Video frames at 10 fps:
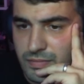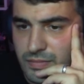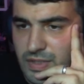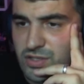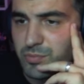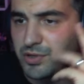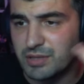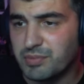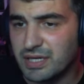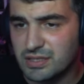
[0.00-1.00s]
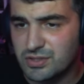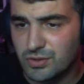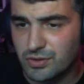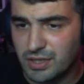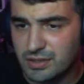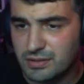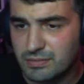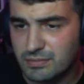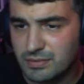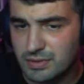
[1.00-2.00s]
There's no point in playing the Zoro yet,
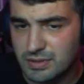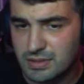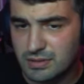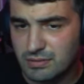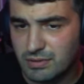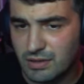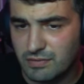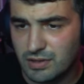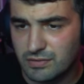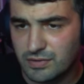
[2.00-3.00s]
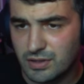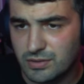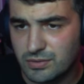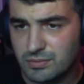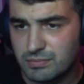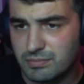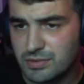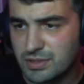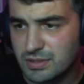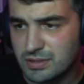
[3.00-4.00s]
because we have a lot of Dawn to
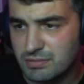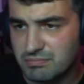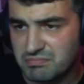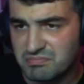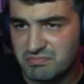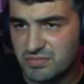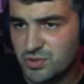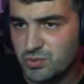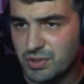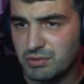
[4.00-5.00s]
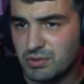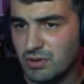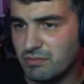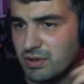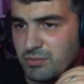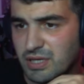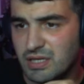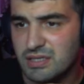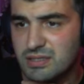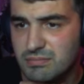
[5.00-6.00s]
just swing with all of our
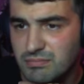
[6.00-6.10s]
weenies.